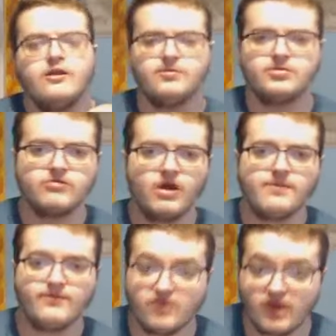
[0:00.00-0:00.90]

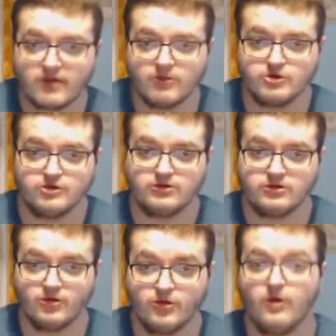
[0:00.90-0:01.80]
Subscribe if you like what you
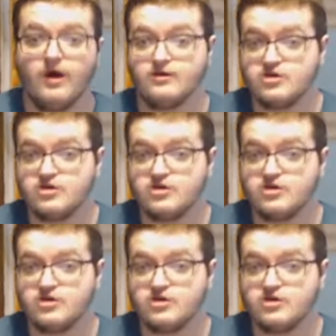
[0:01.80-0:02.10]
saw,